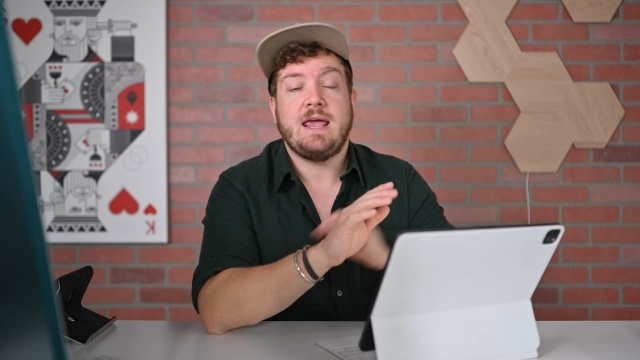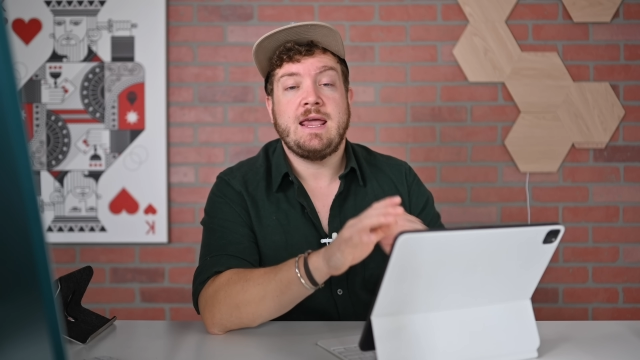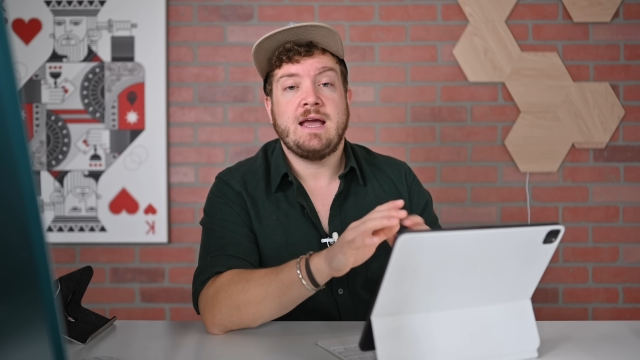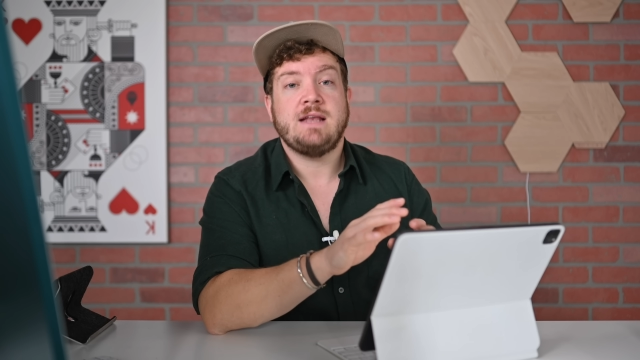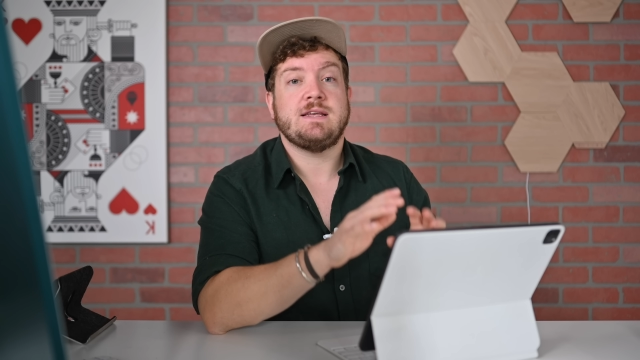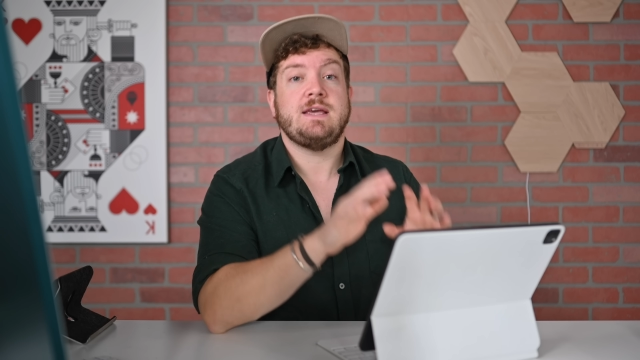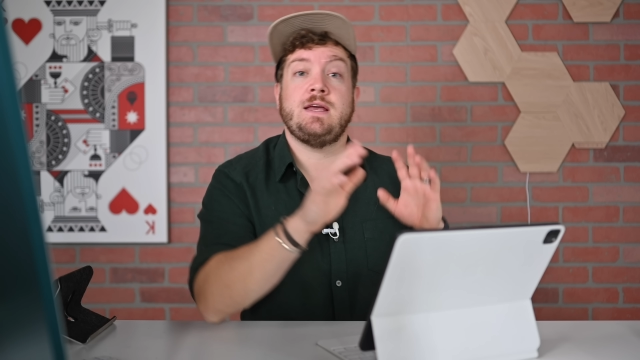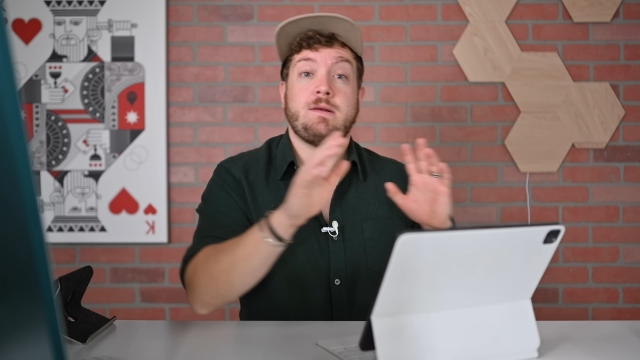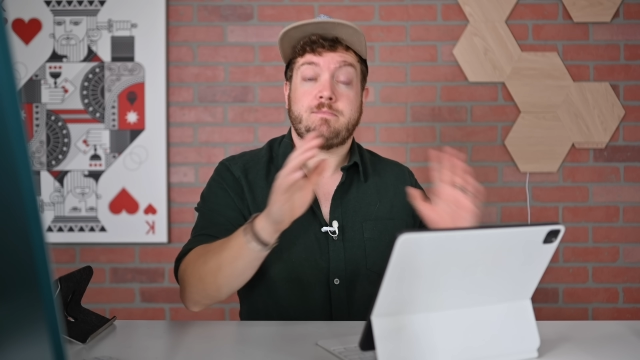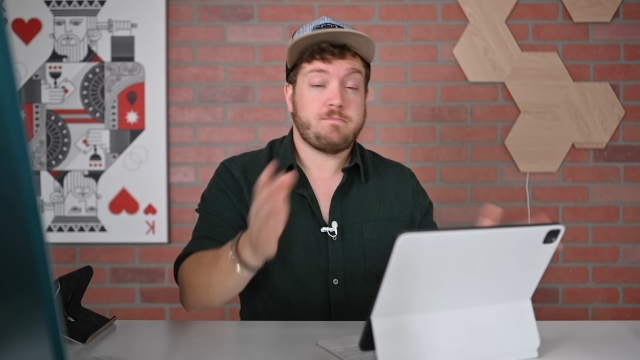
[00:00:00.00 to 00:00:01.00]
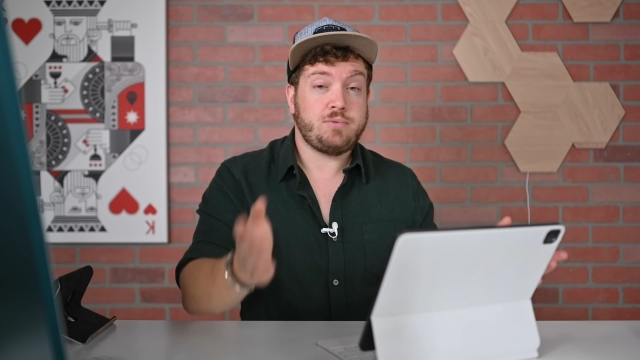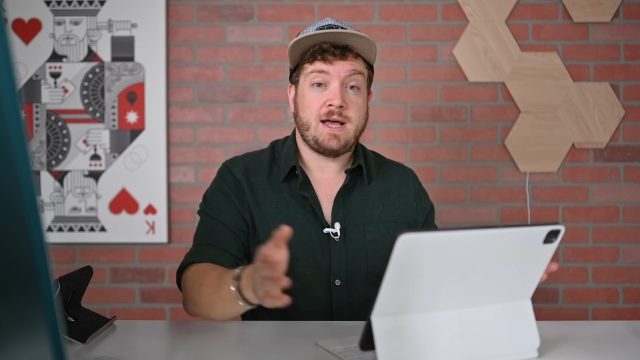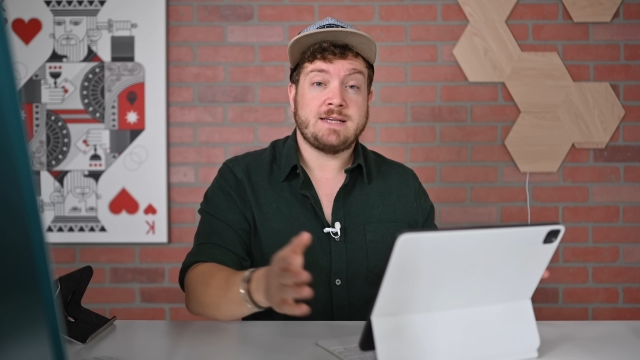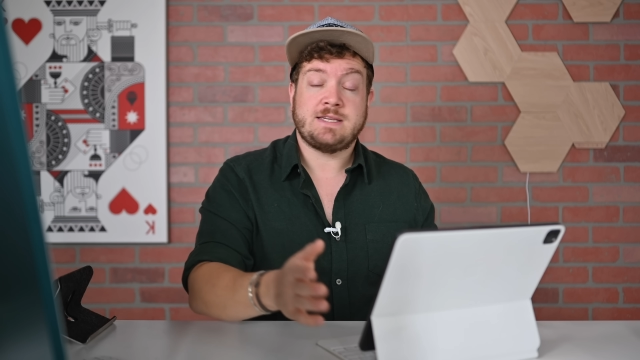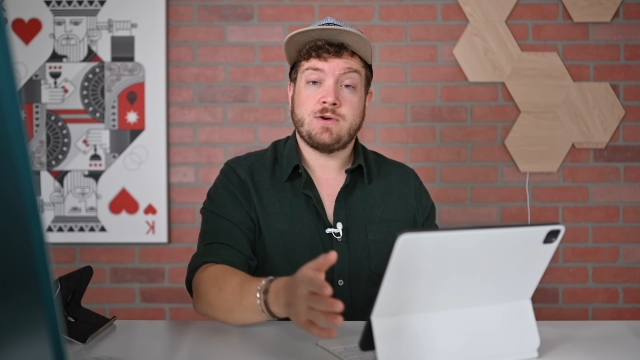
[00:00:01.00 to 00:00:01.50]
And it
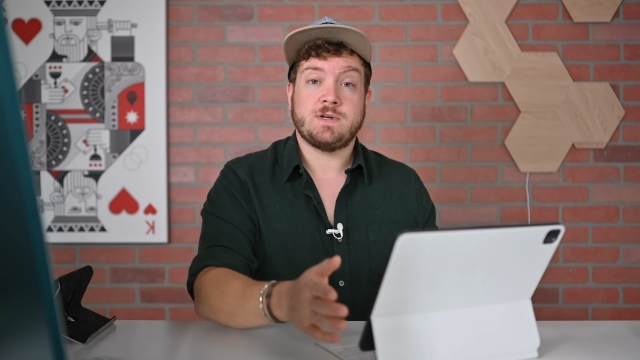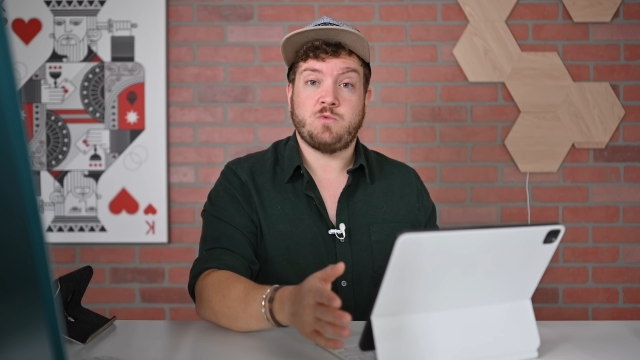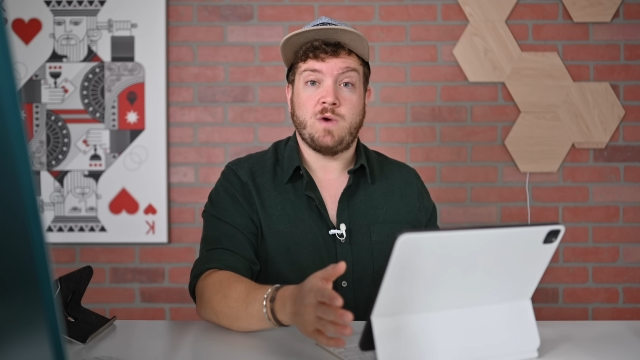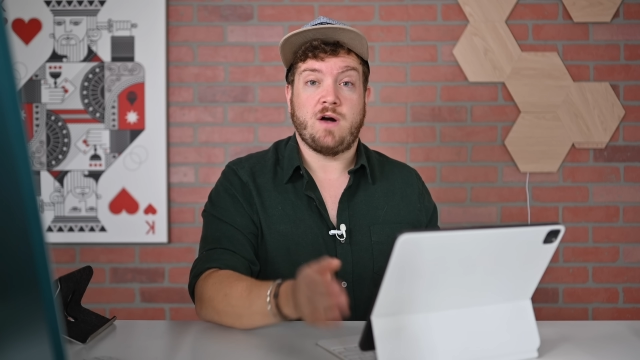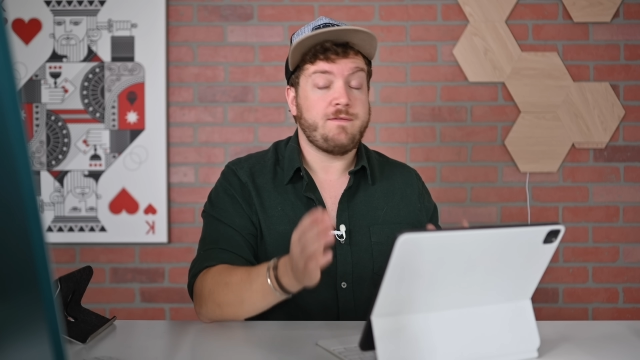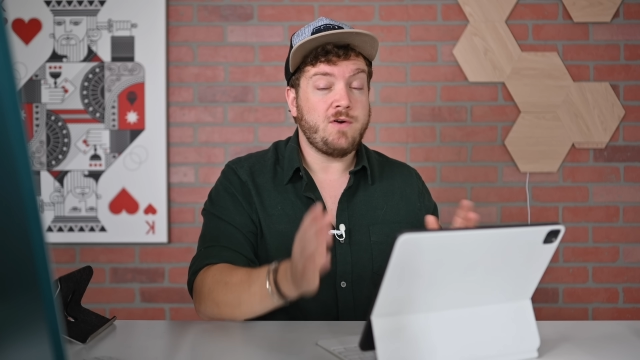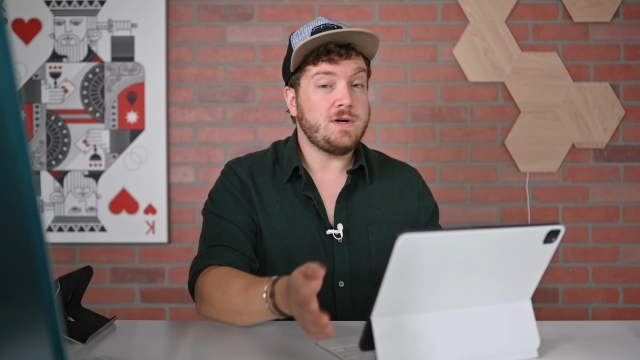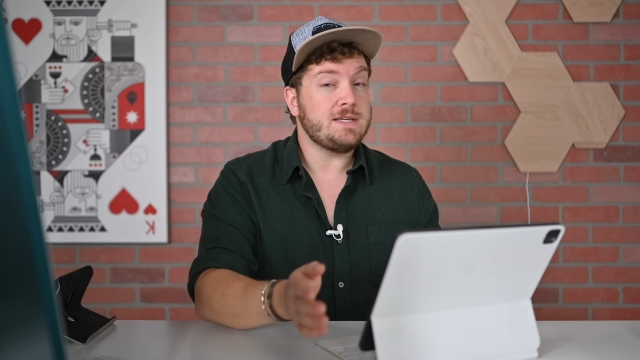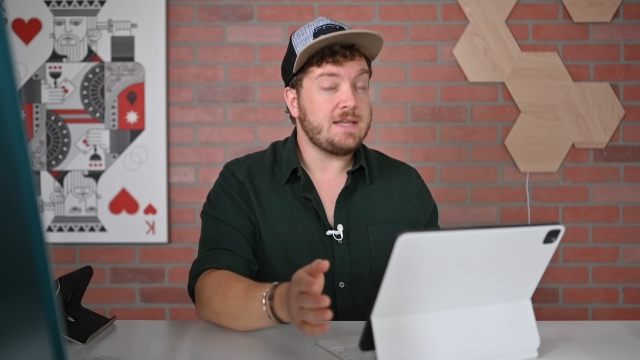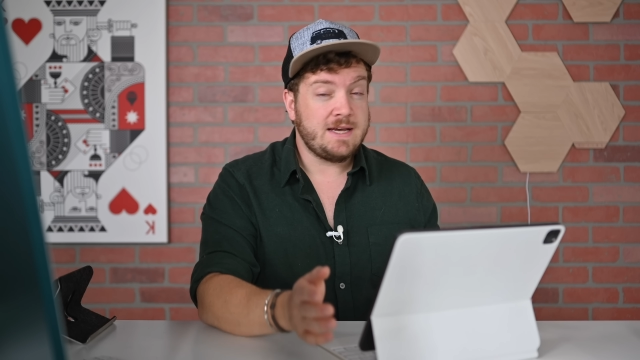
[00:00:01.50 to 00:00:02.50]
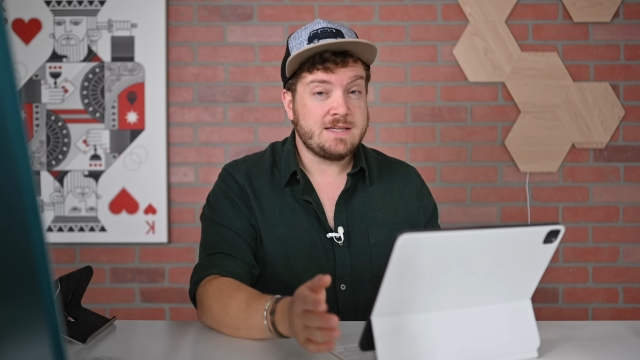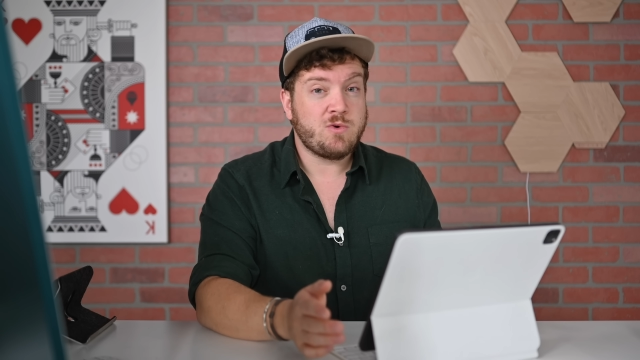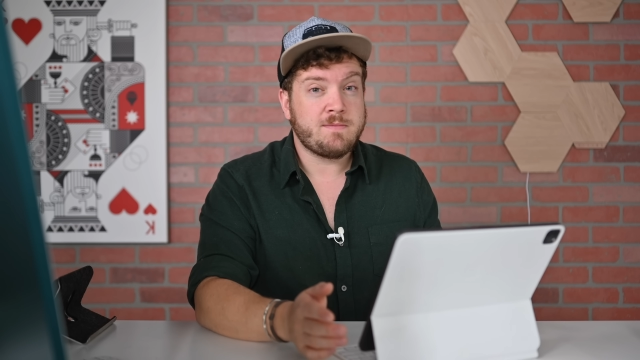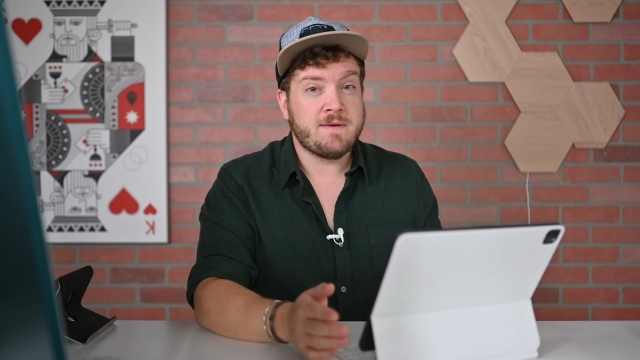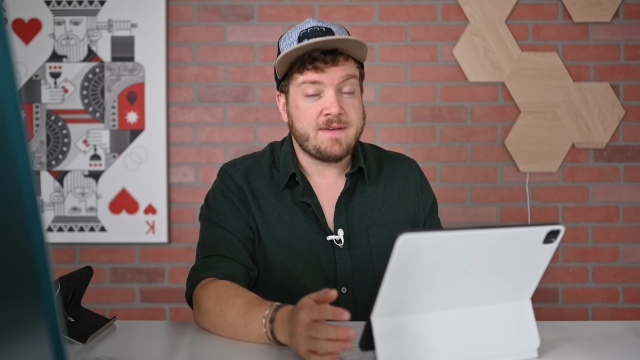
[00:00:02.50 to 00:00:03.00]
applies here as well. Focus is
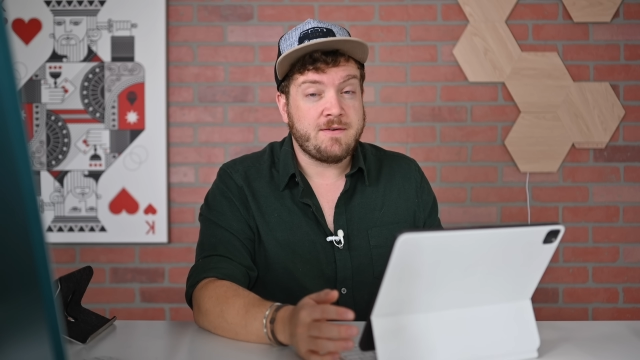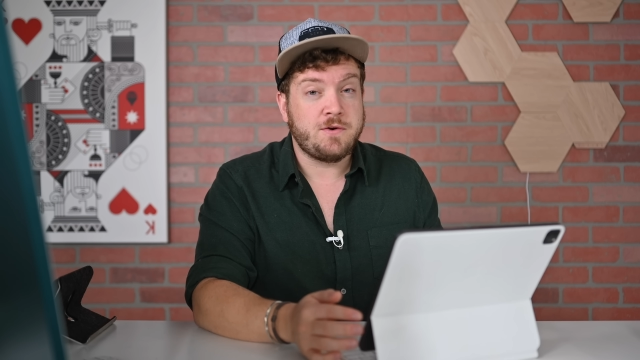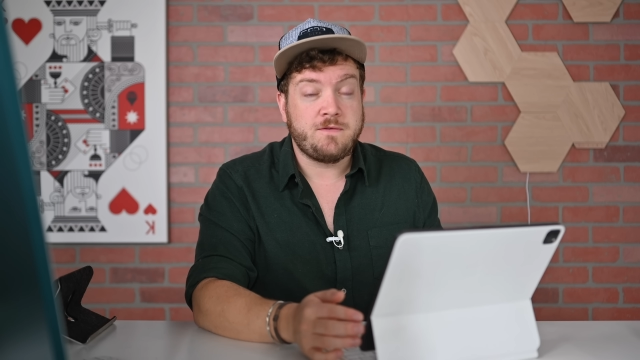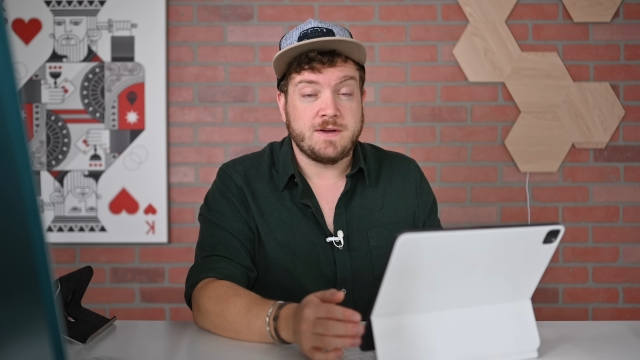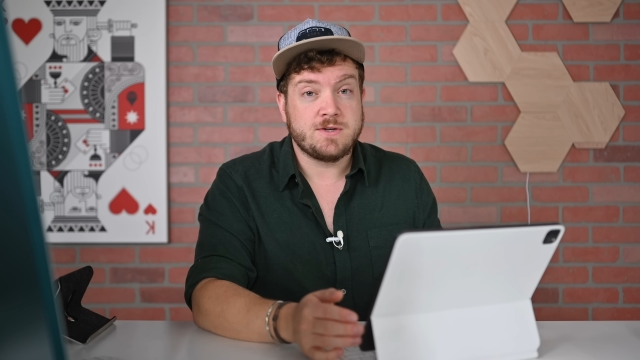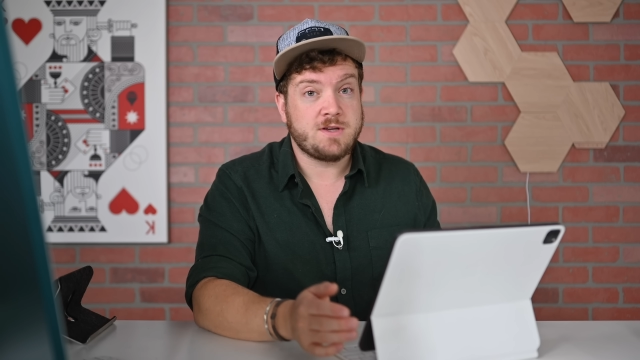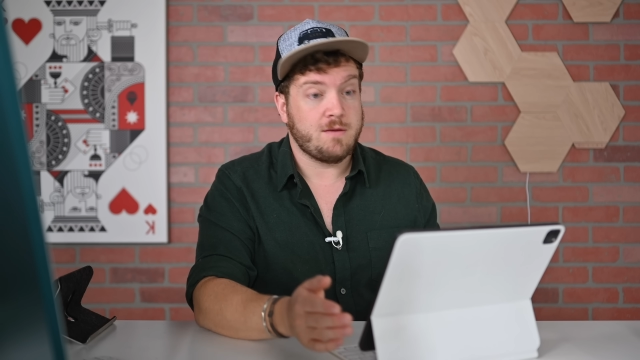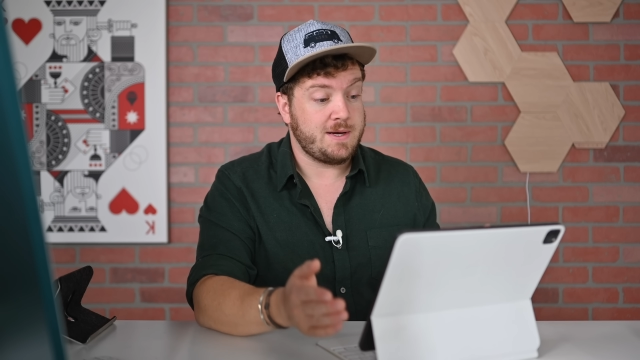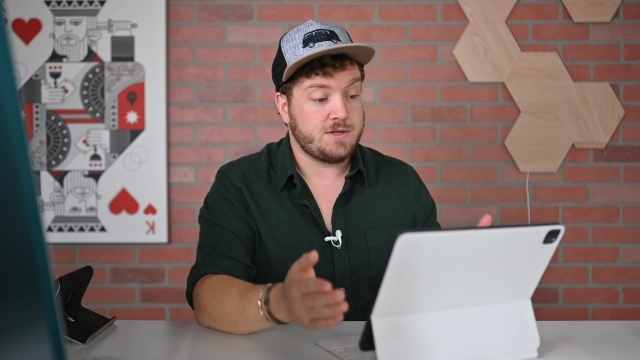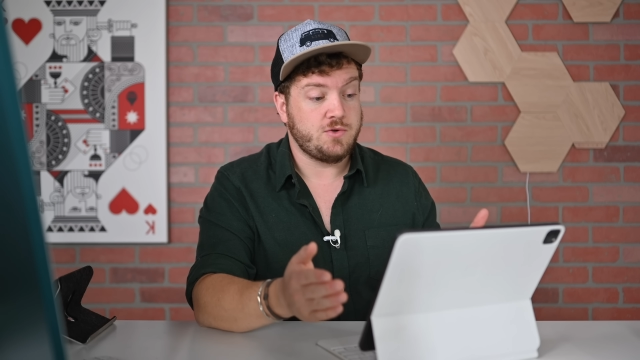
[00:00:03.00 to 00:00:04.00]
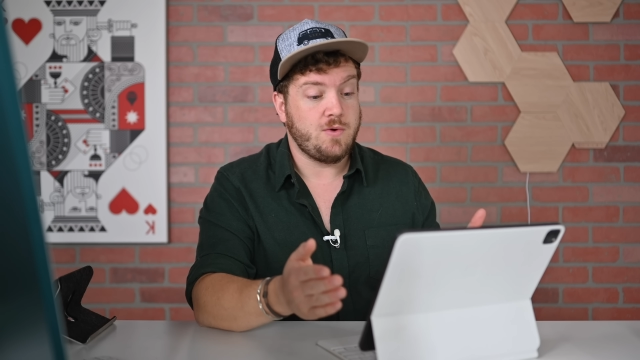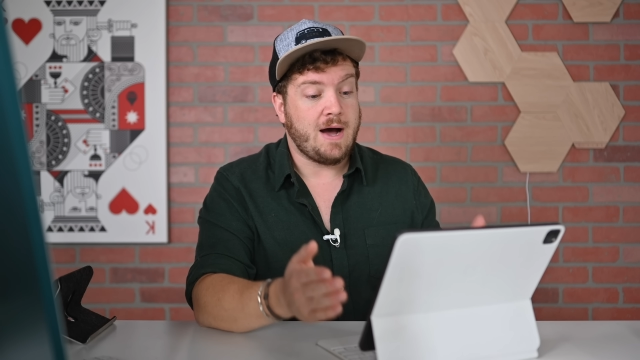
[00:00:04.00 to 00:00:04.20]
one of my favorite new features coming to